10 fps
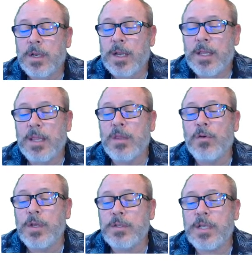And then there
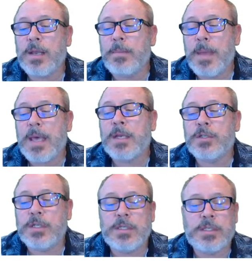is a
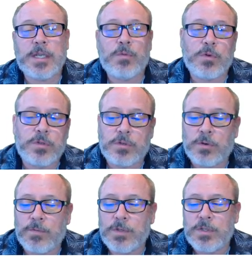managing ZENworks
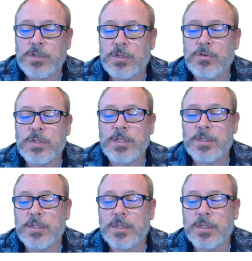services using
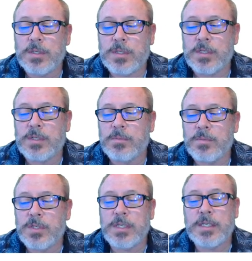
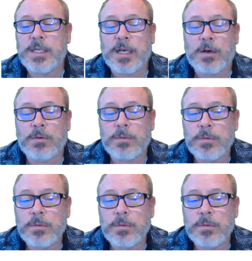systemctl.